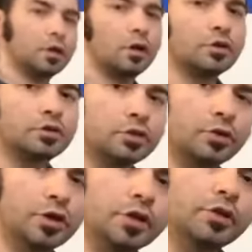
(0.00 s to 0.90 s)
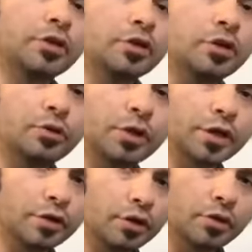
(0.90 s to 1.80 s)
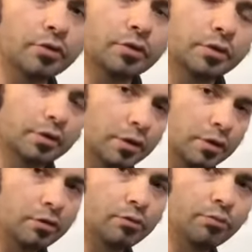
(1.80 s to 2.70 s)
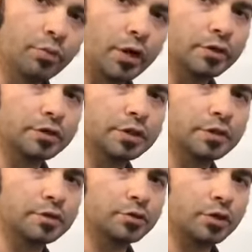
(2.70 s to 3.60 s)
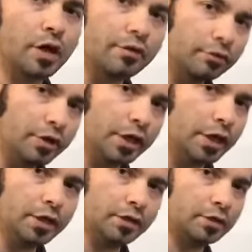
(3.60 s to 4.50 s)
Also, another quick note, bottle systems are not for ink.